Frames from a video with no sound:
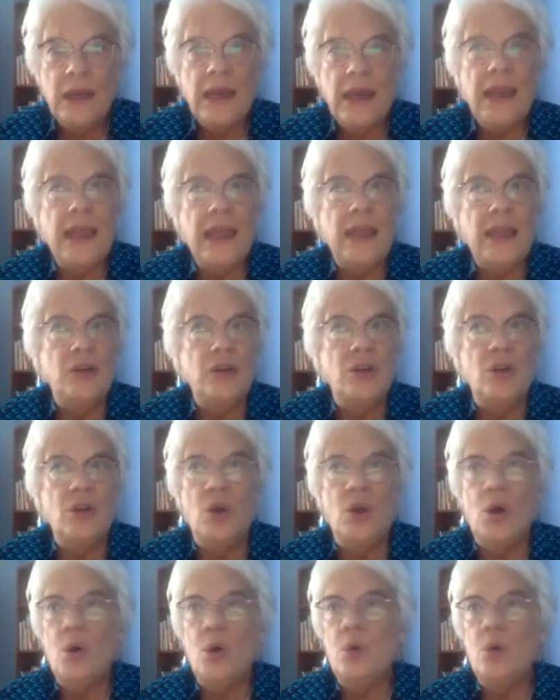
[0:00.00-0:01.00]
I had
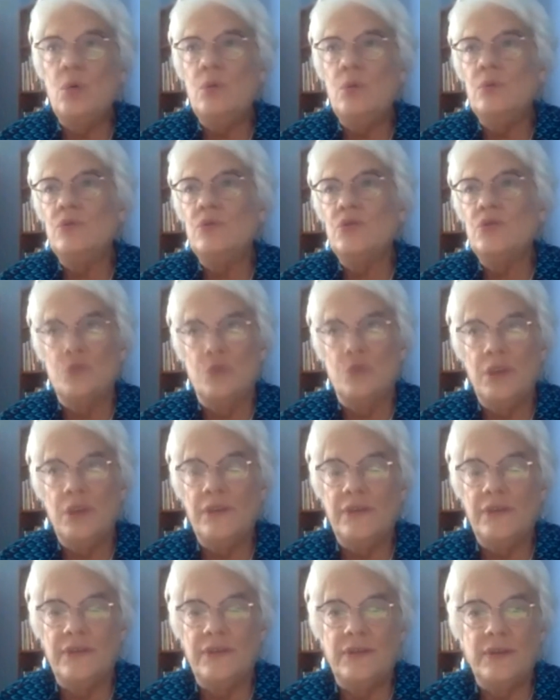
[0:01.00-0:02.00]
no
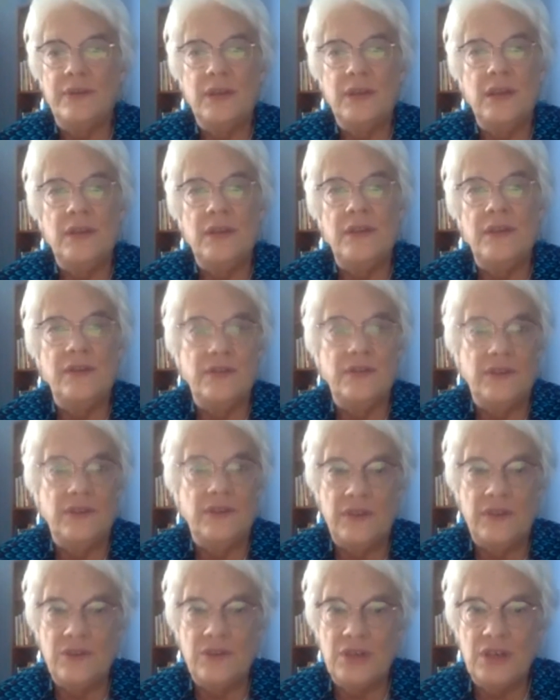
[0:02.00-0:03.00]
choice in this
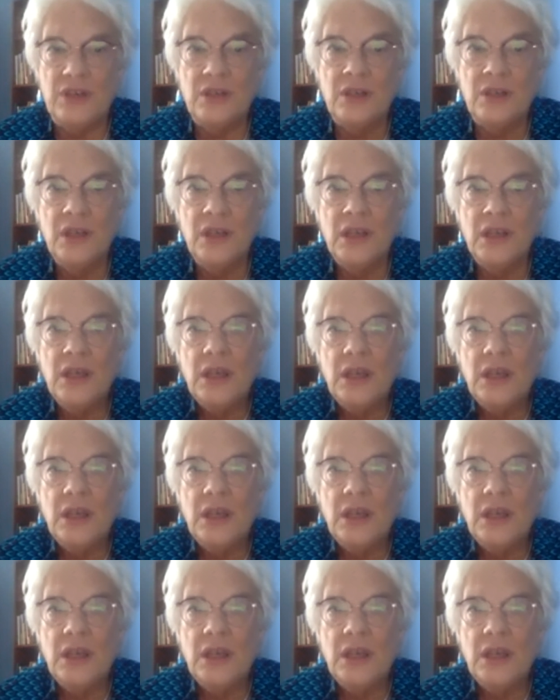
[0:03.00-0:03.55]
decision.